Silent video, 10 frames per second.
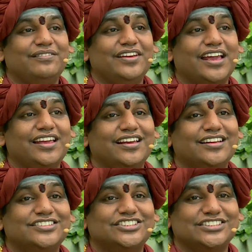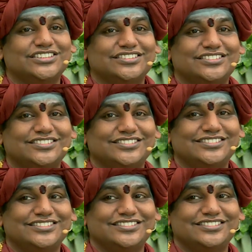
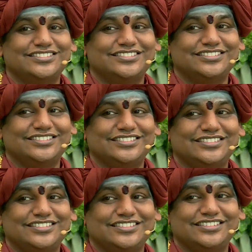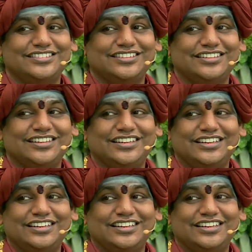(no one is talking)